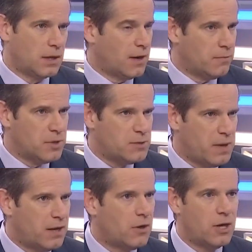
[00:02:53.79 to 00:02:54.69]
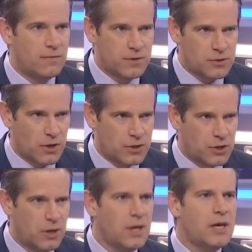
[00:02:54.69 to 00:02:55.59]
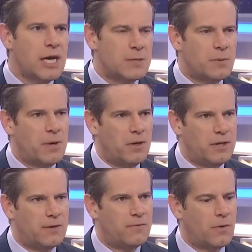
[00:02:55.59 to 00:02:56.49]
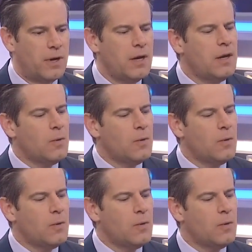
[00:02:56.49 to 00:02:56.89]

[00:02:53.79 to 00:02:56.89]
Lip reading: government spend on infrastructure is propelling that forward.